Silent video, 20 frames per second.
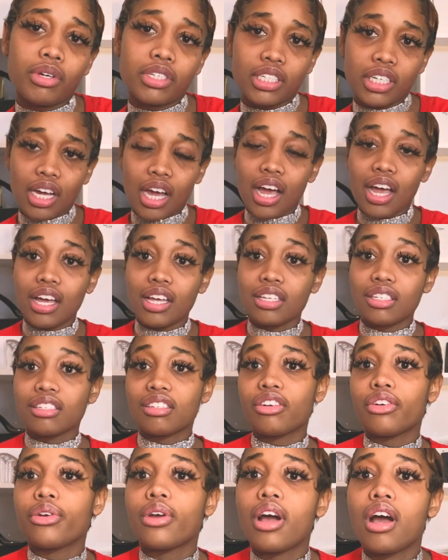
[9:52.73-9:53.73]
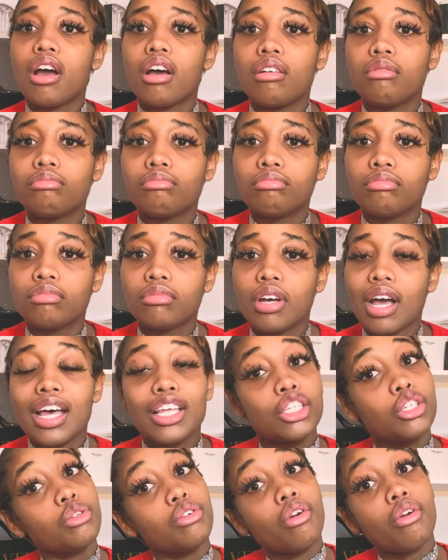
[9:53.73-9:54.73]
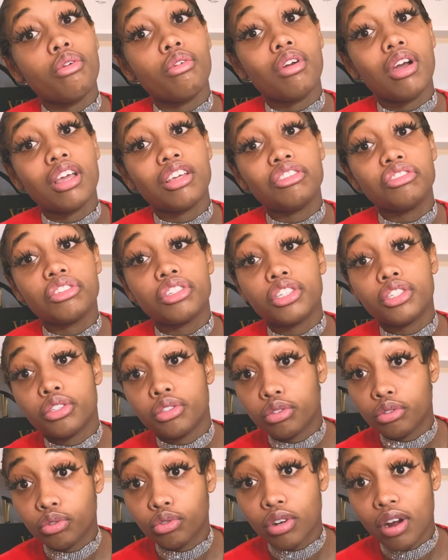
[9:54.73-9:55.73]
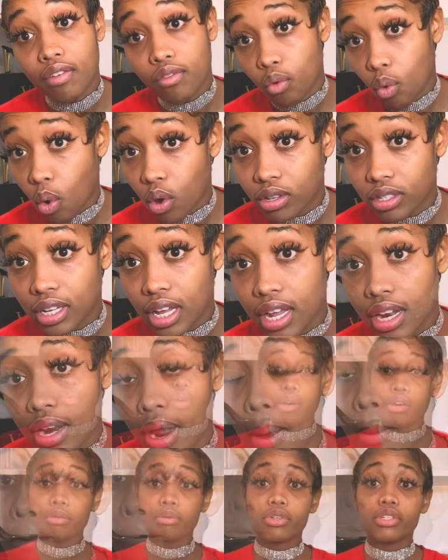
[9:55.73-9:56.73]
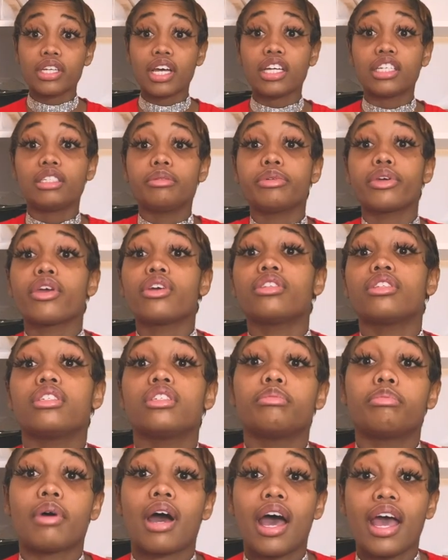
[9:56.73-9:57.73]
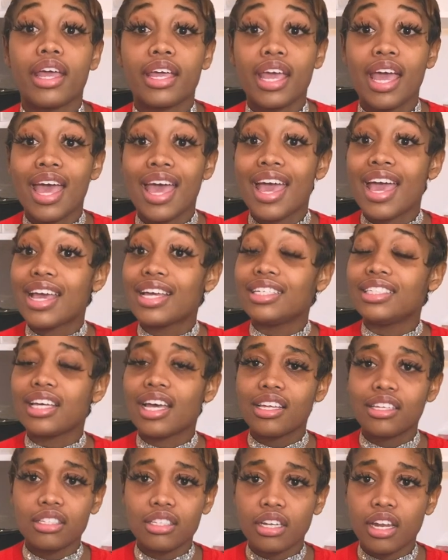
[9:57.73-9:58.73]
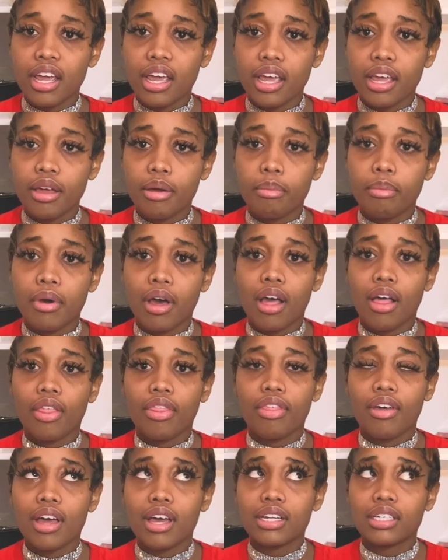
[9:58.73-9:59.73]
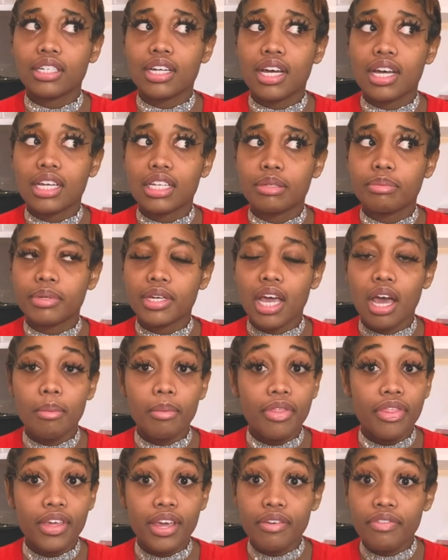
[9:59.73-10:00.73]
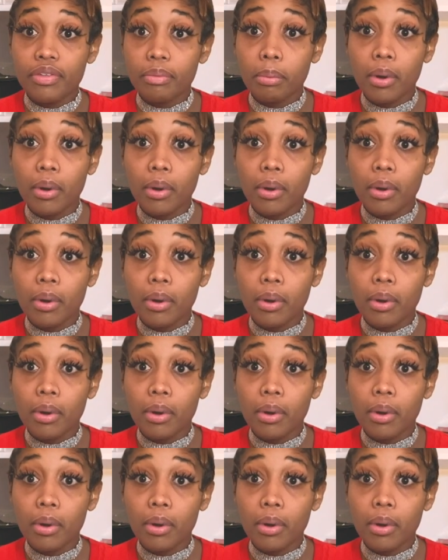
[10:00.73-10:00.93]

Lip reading: watching, guys. So as you know, I usually do travel content. I was supposed to actually be going to Dubai yesterday, but that has become a thing of the